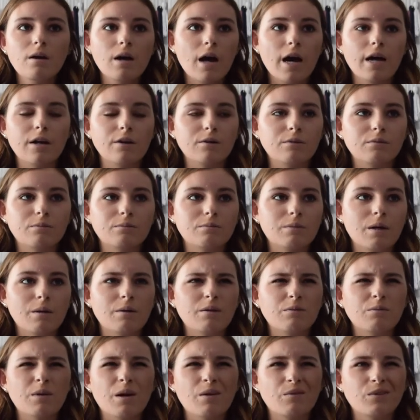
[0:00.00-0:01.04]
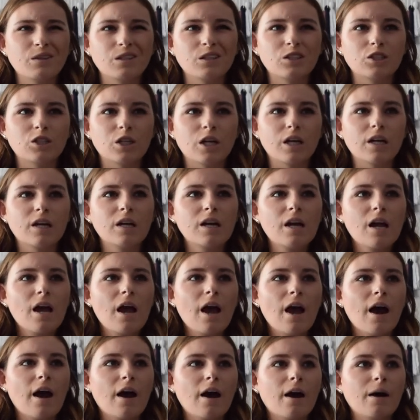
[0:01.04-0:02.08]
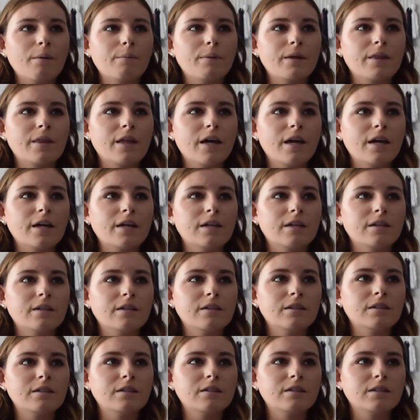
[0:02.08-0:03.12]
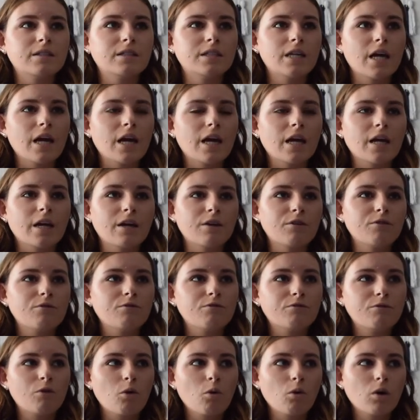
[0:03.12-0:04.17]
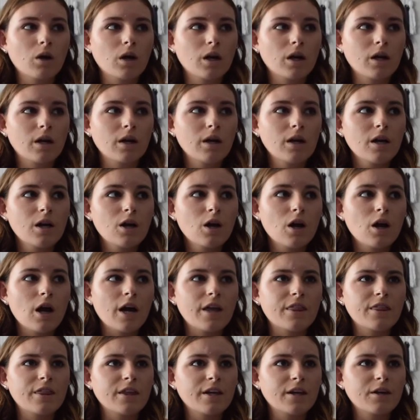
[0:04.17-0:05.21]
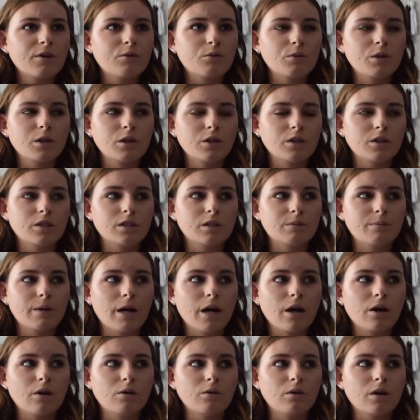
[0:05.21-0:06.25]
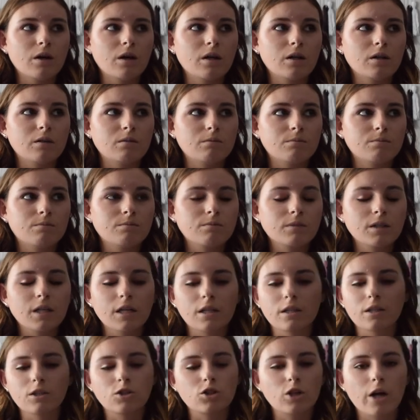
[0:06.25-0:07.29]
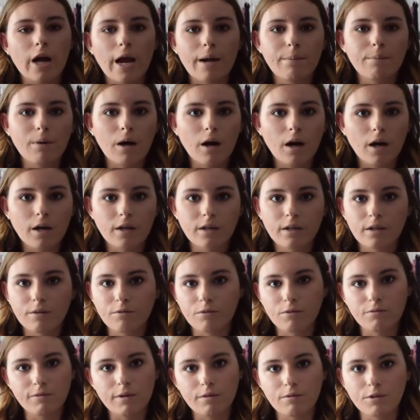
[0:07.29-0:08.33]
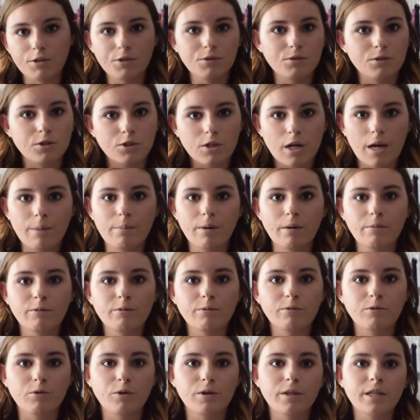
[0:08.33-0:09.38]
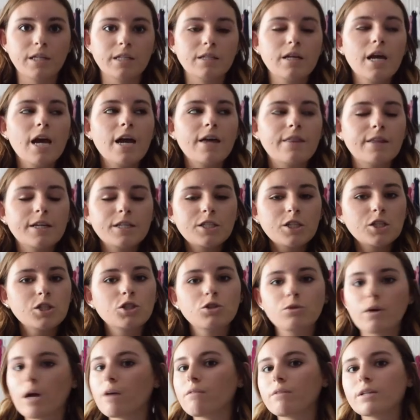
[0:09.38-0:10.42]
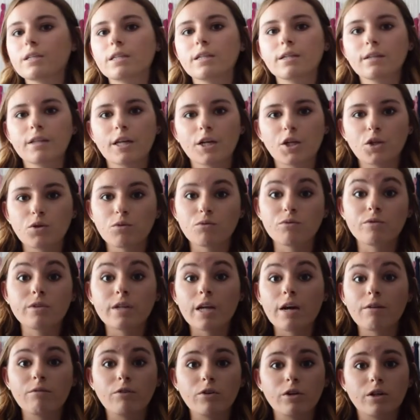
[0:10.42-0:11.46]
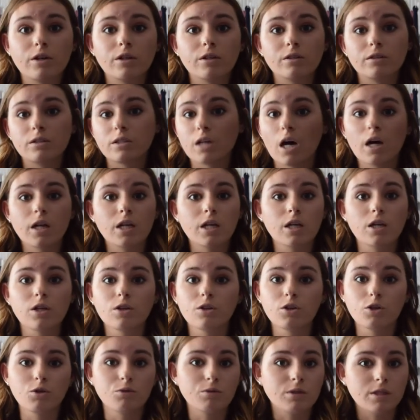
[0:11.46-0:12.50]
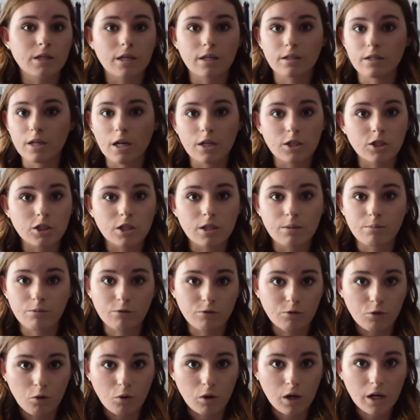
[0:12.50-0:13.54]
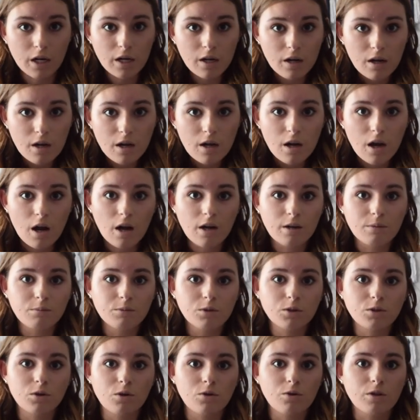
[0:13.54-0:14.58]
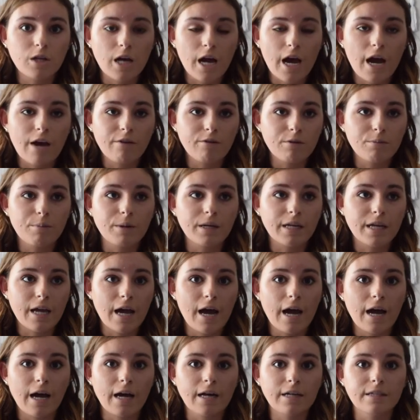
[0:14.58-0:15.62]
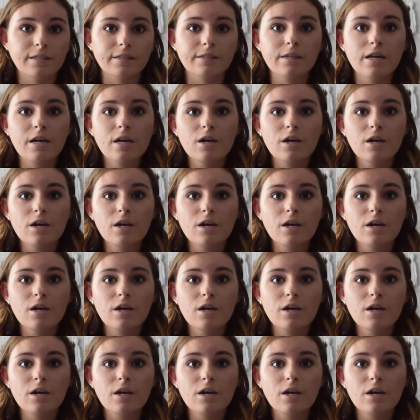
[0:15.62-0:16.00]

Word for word: I'm not really sure. And then day 4, I think we learned about like the tripod. If you've never used a tripod before, they teach you everything like you've never done it, used it, touched it before, so that everybody has